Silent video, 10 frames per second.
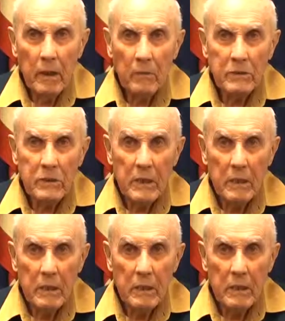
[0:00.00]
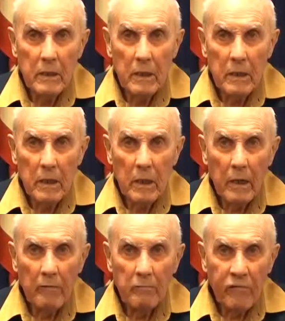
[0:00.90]
it was the
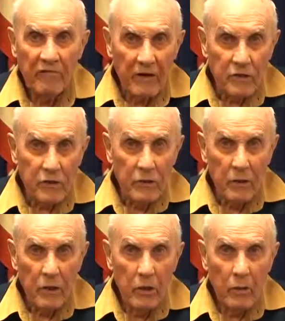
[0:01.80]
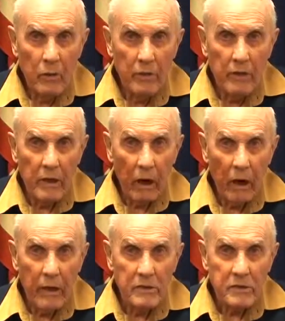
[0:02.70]
profession with the
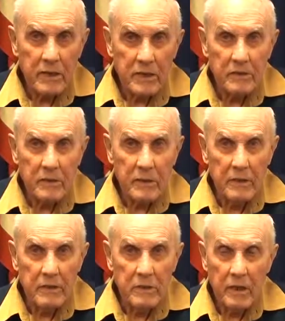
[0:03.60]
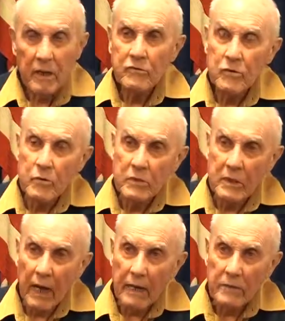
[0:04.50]
highest incidence of
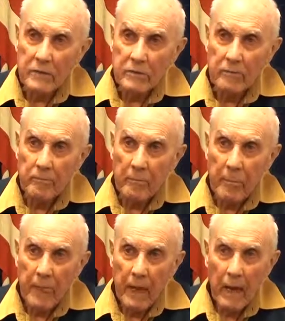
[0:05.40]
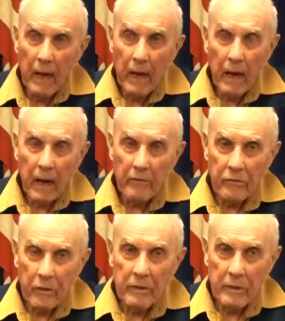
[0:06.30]
suicides. I
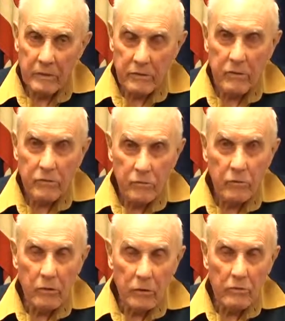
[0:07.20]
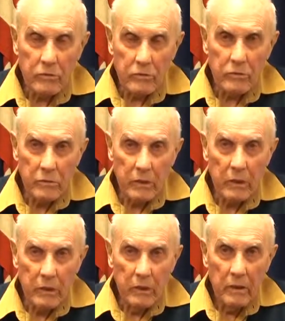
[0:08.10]
thought, yes, you're too close to
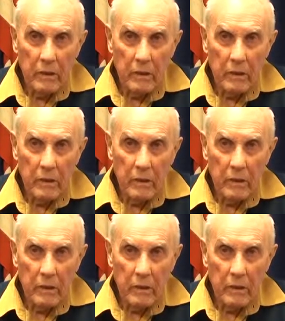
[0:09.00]
the